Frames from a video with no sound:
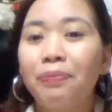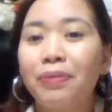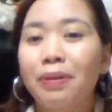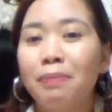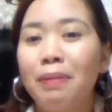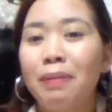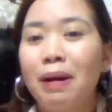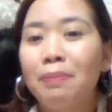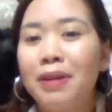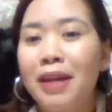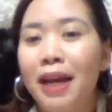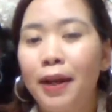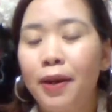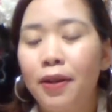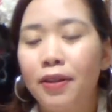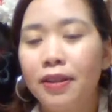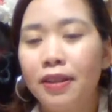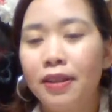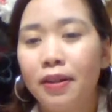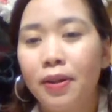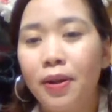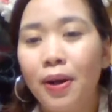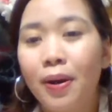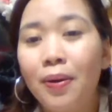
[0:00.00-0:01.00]
Mommy Ann on
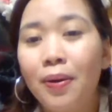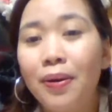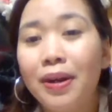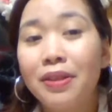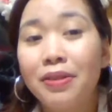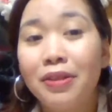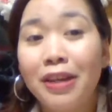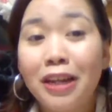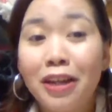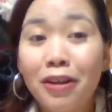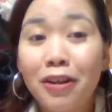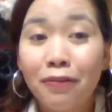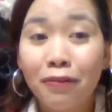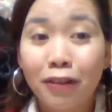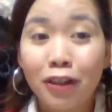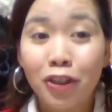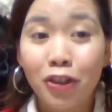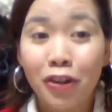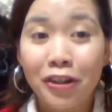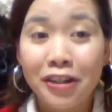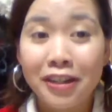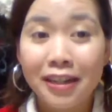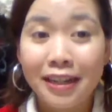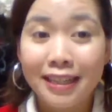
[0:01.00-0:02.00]
the go. And thank you for
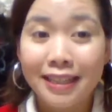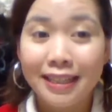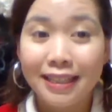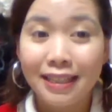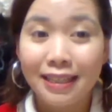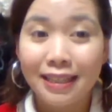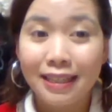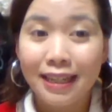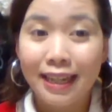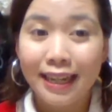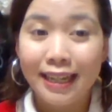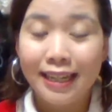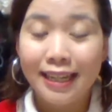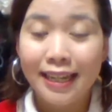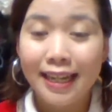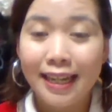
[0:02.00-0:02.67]
joining us tonight.